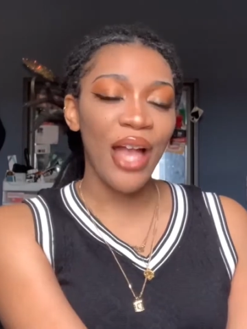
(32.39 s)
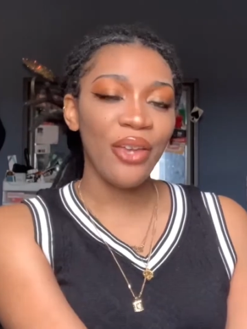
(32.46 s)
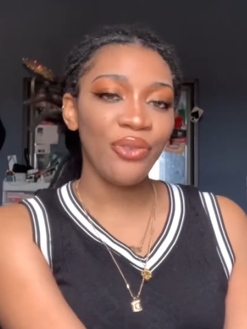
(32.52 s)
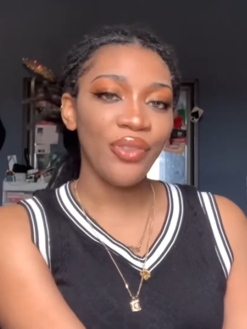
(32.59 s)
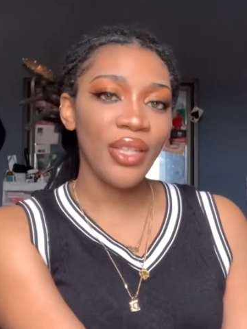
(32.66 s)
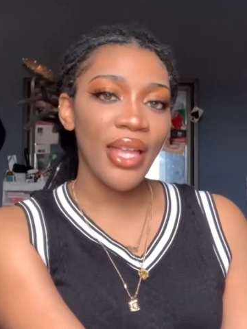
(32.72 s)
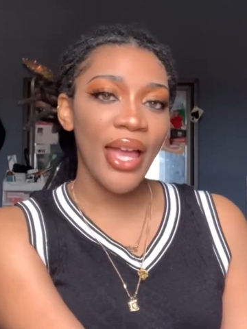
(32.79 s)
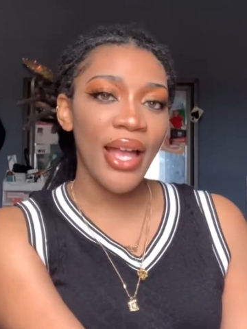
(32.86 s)
I
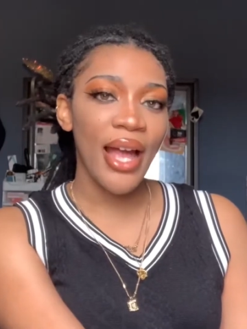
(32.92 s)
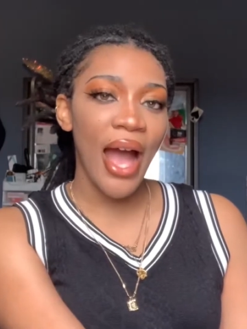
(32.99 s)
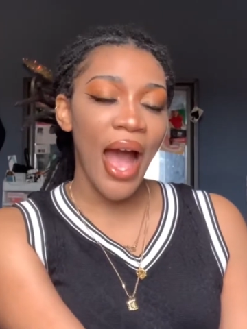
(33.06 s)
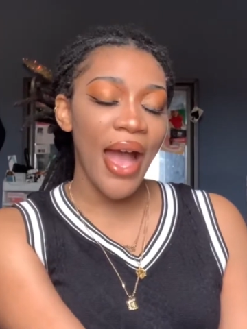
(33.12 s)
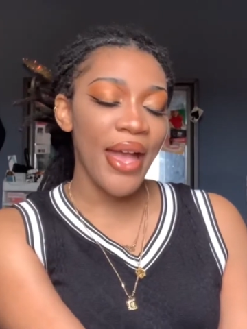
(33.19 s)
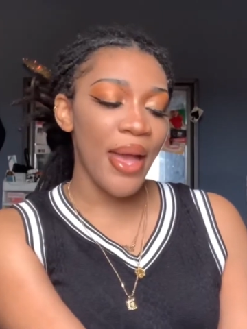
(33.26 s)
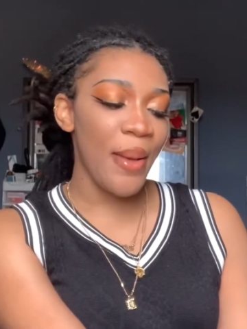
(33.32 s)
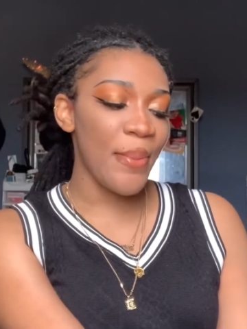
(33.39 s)
feel like
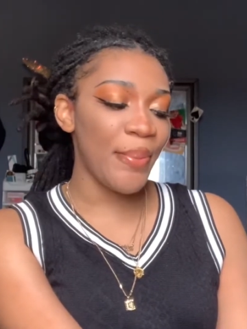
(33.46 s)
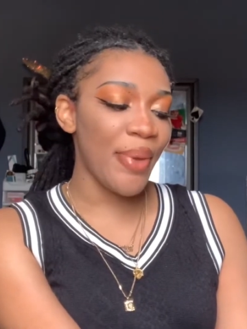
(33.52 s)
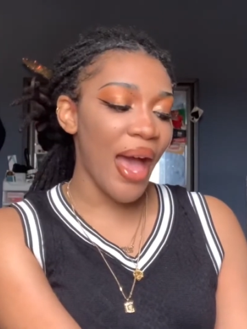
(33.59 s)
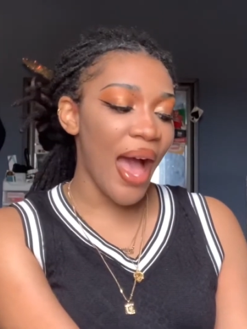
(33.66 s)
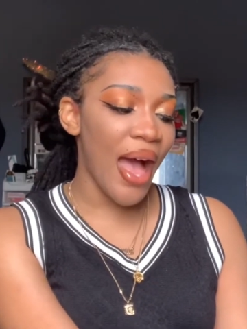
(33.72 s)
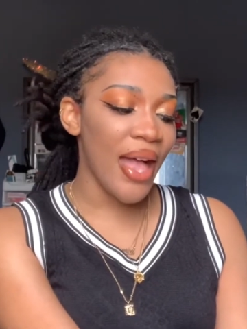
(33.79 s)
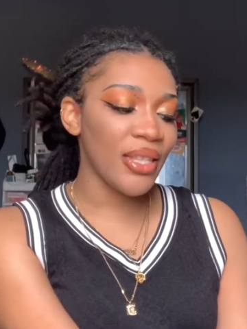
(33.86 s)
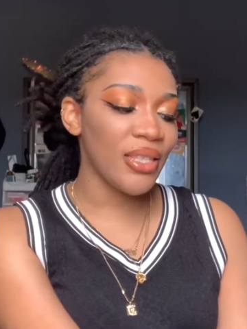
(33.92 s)
I am
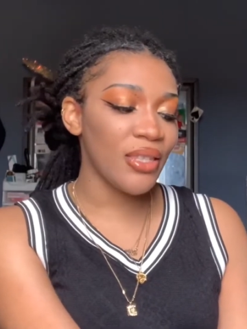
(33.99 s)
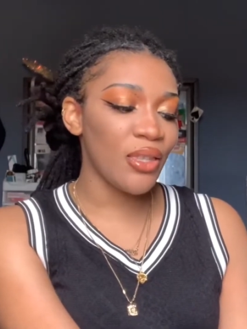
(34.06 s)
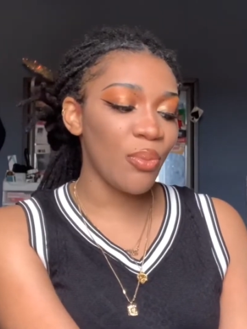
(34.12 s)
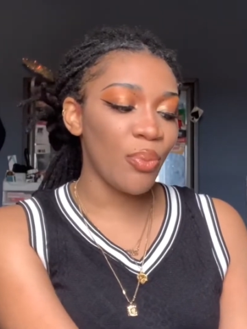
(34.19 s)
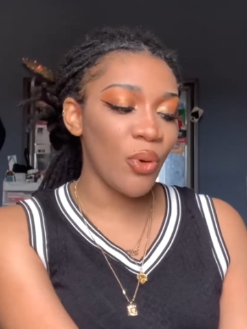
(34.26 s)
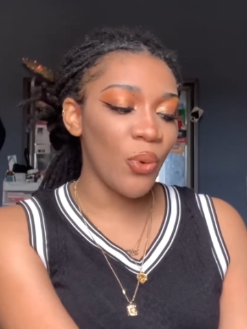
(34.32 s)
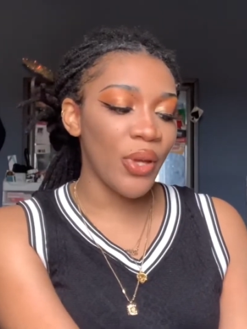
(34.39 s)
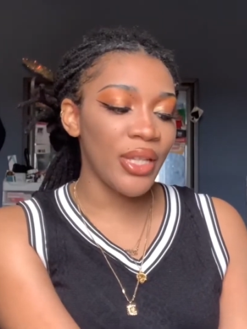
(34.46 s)
past the
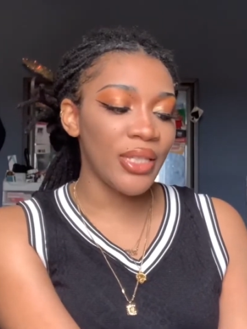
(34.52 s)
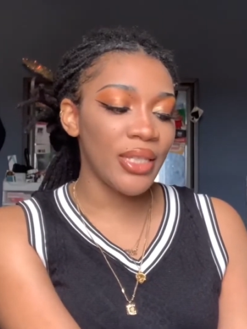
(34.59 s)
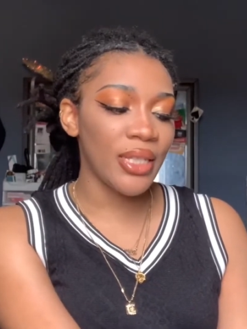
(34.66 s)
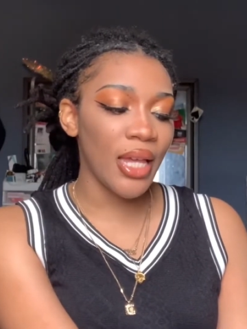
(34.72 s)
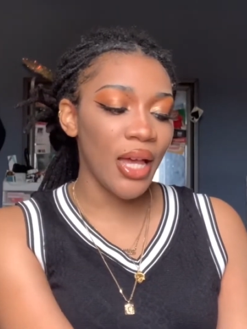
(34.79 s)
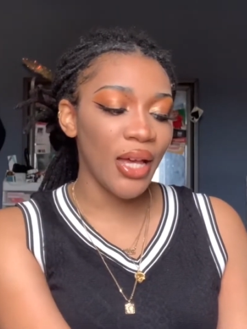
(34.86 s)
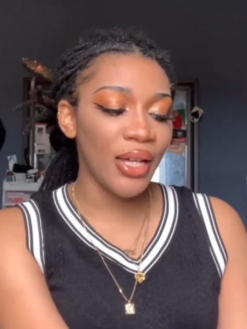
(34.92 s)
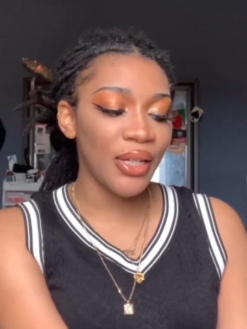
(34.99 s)
point
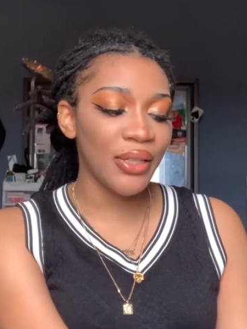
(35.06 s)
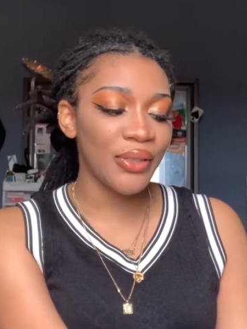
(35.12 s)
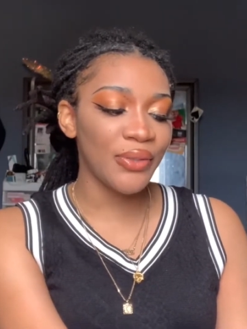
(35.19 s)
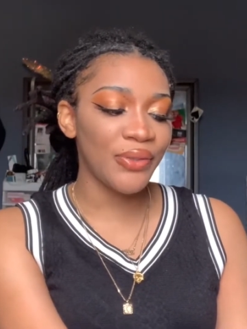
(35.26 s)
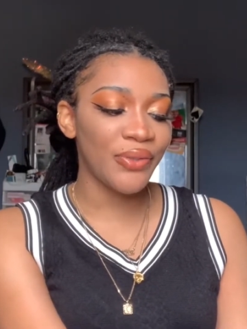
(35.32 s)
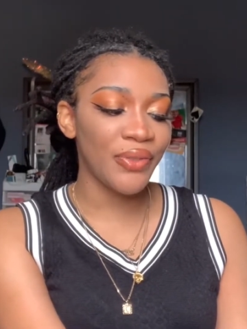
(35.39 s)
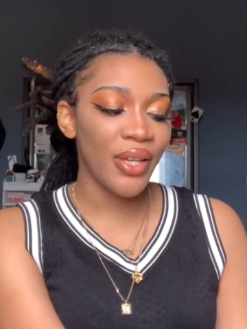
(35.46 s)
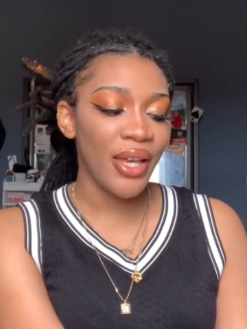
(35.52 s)

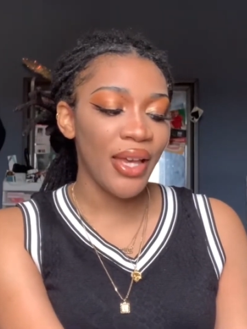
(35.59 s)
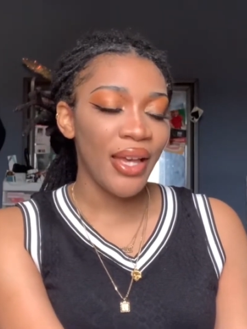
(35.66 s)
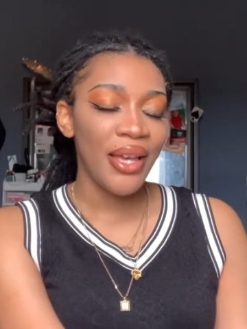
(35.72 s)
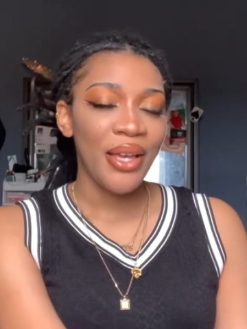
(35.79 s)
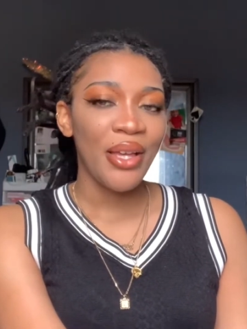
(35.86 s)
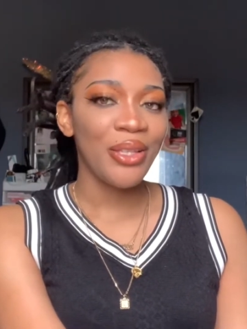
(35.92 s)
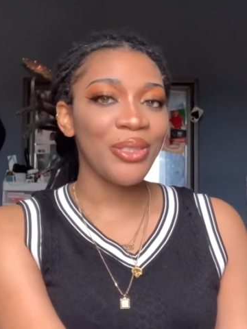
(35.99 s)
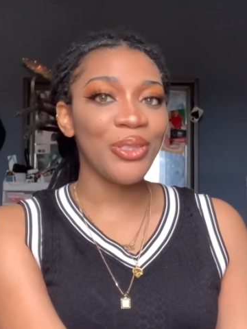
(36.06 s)
of
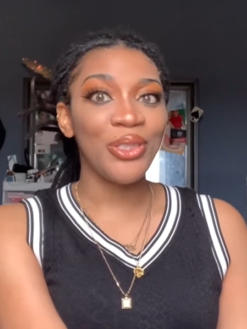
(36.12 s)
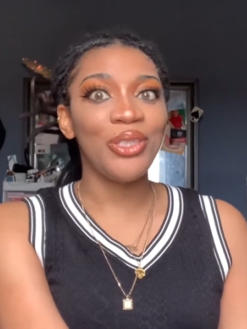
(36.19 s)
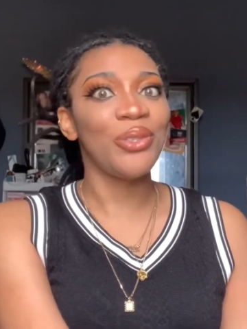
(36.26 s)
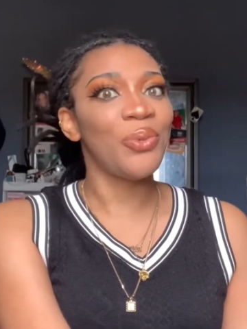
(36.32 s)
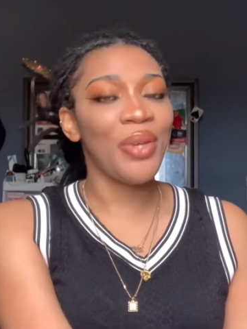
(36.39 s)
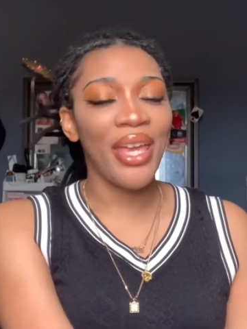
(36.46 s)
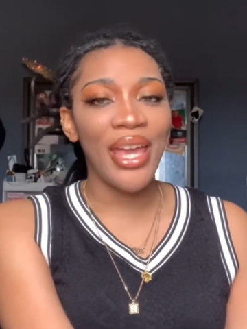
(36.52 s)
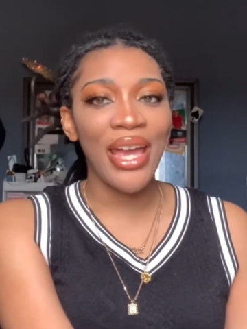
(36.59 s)

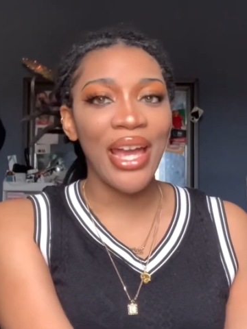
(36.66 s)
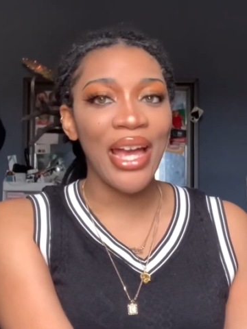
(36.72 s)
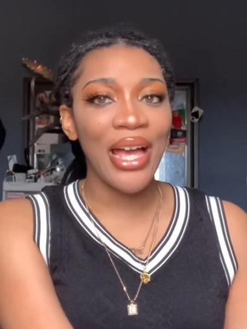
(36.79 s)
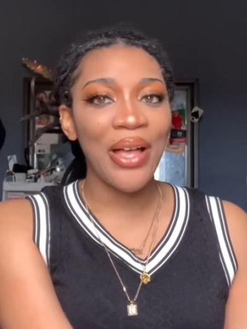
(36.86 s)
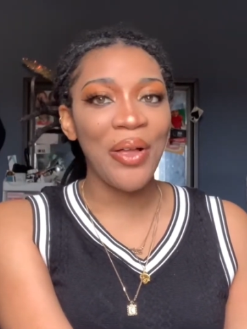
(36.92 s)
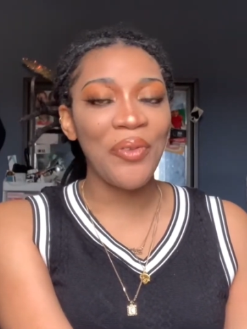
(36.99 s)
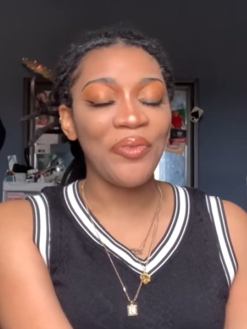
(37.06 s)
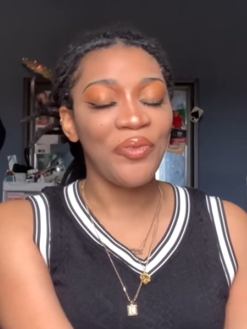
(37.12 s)
doing
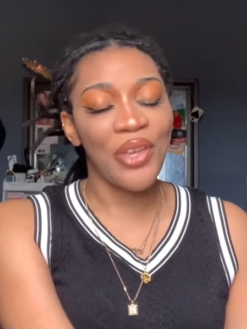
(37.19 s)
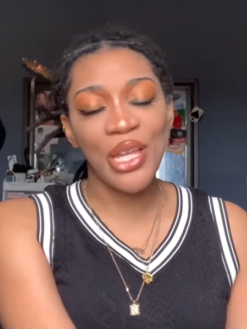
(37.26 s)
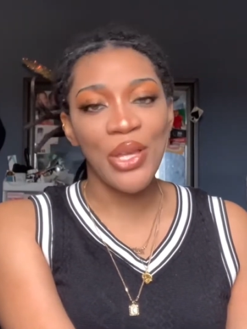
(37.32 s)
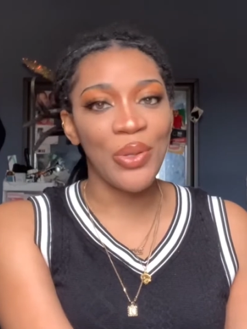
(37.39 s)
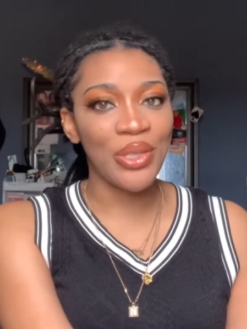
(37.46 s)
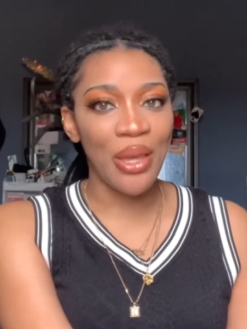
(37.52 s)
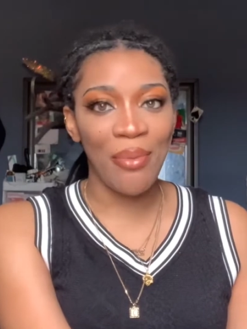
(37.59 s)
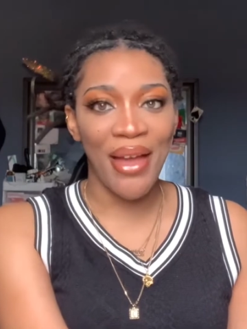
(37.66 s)

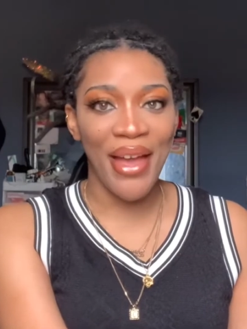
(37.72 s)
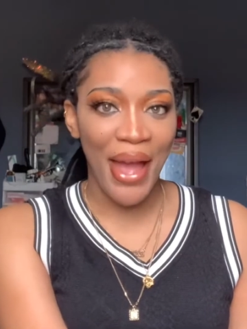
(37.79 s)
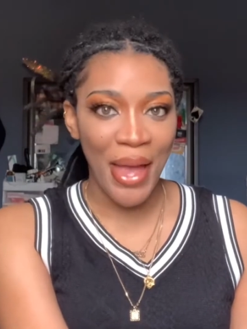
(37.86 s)
videos on my